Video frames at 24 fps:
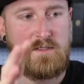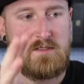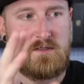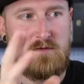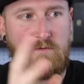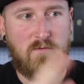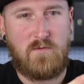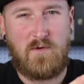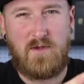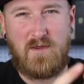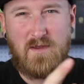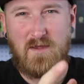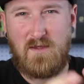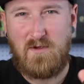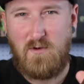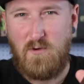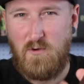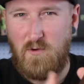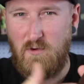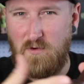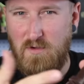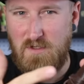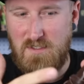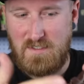is a really
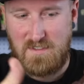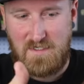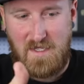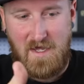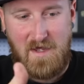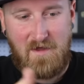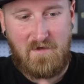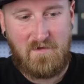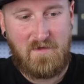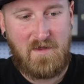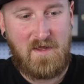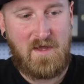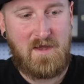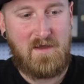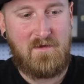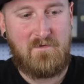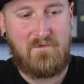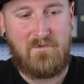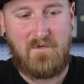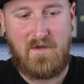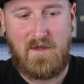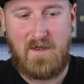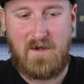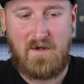cool style
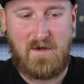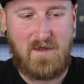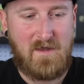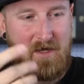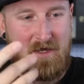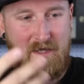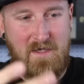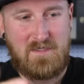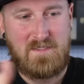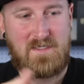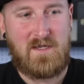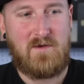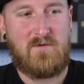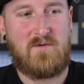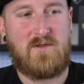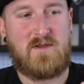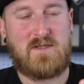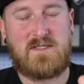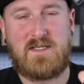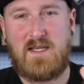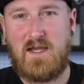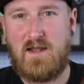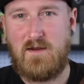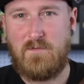knife, and I guess I would
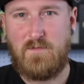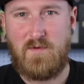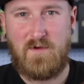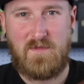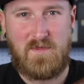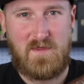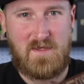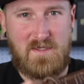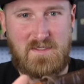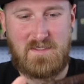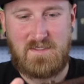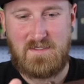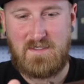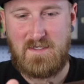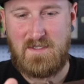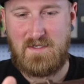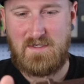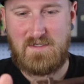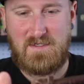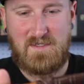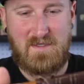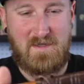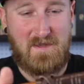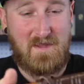just kind of put this
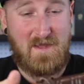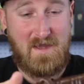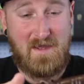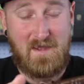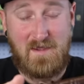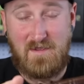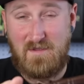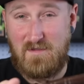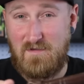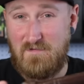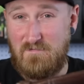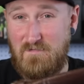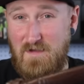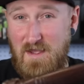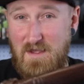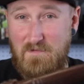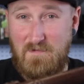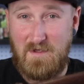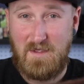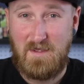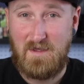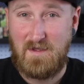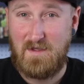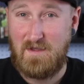into like
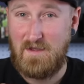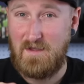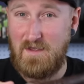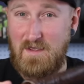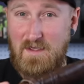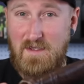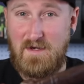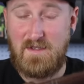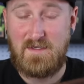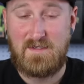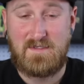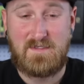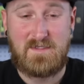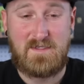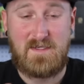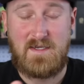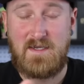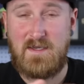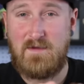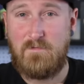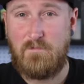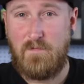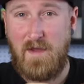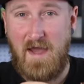maybe a
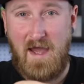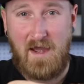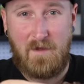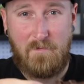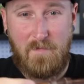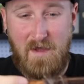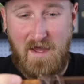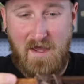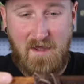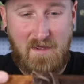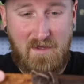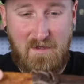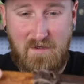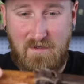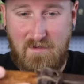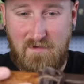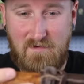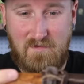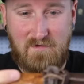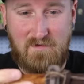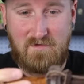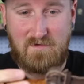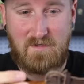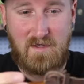EDC
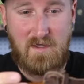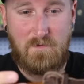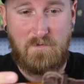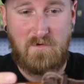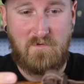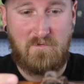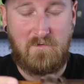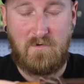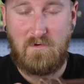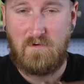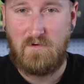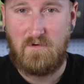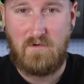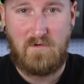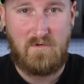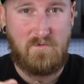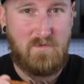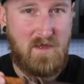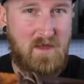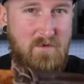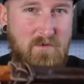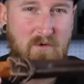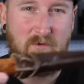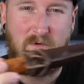backpacking type of role,
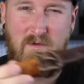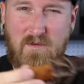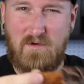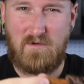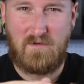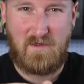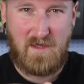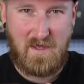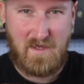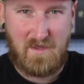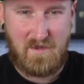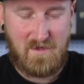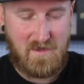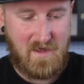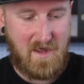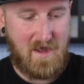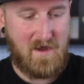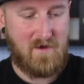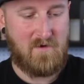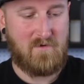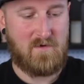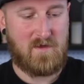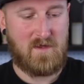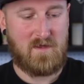maybe when you're like
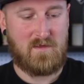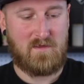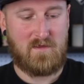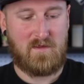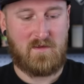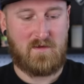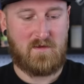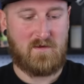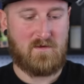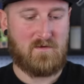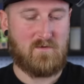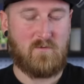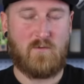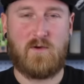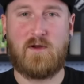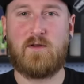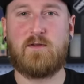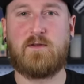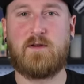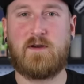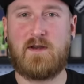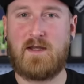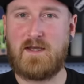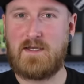out in the
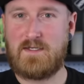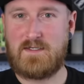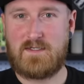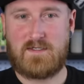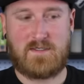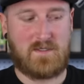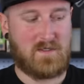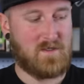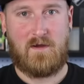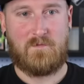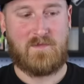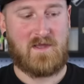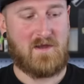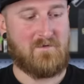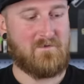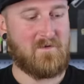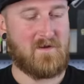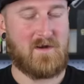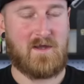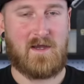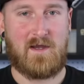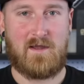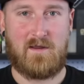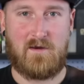wilderness. I'm
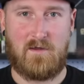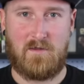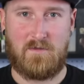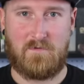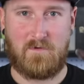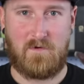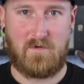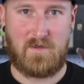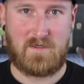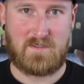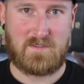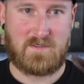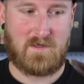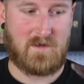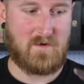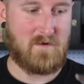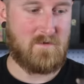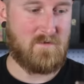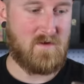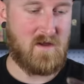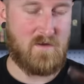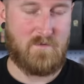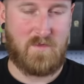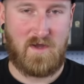definitely not gonna throw this thing
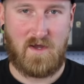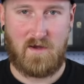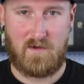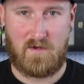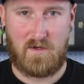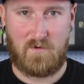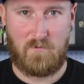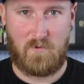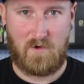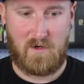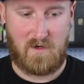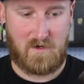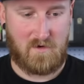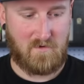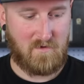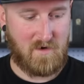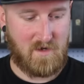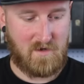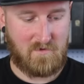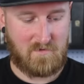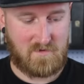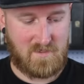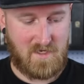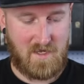on my belt and walk
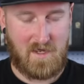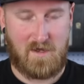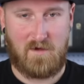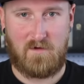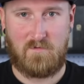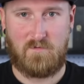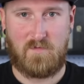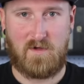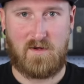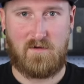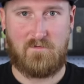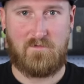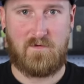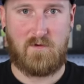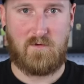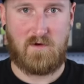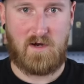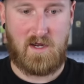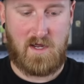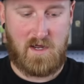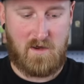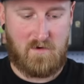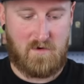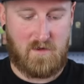around town, but if you
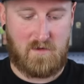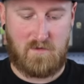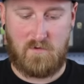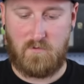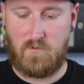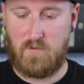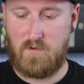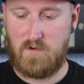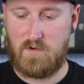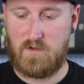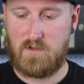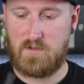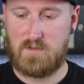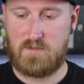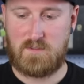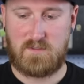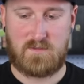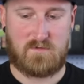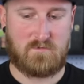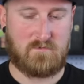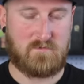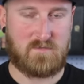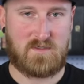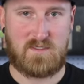are out in the
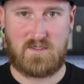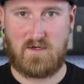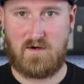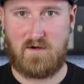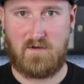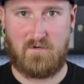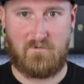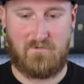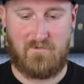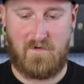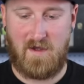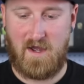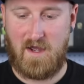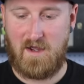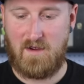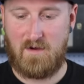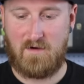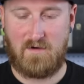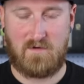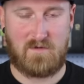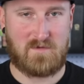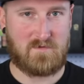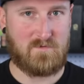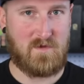woods, starting
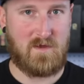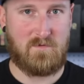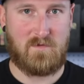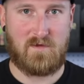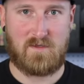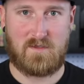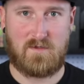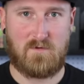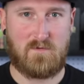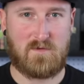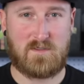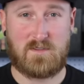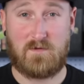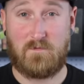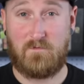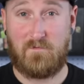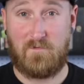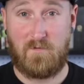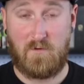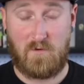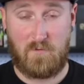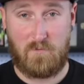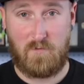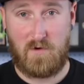fires, maybe doing some
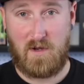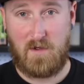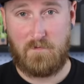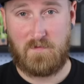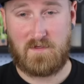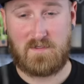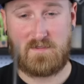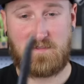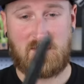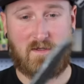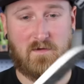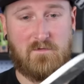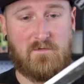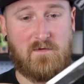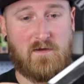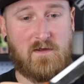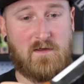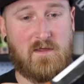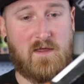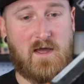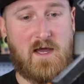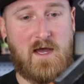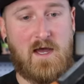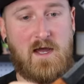food prep and stuff
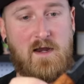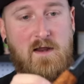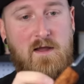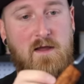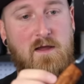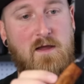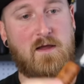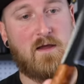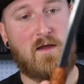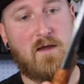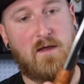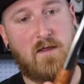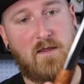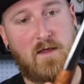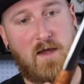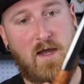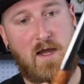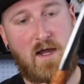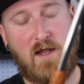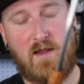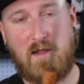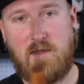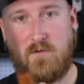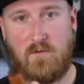like that, the
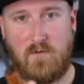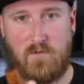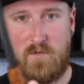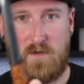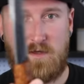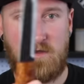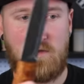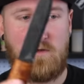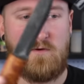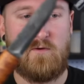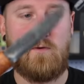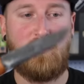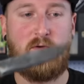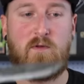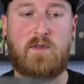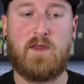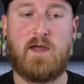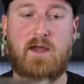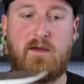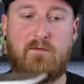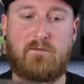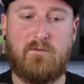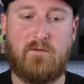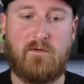Helle would be a cool
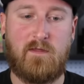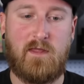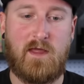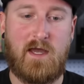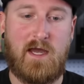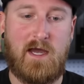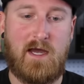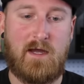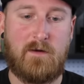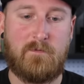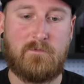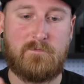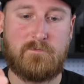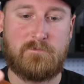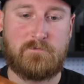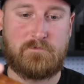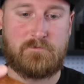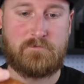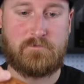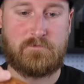knife for that.